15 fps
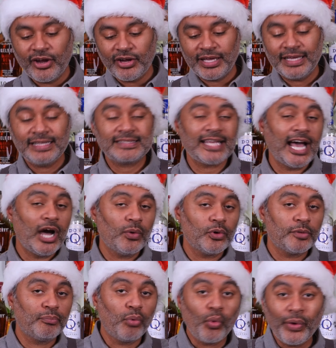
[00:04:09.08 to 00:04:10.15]
is
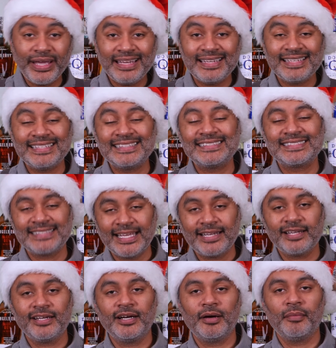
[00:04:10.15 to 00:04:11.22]
our
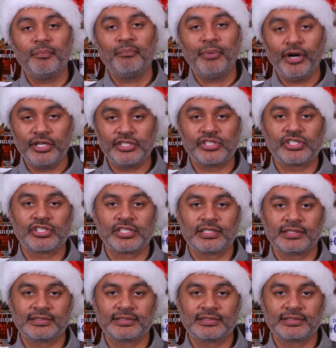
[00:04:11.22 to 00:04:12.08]
poinsettia punch.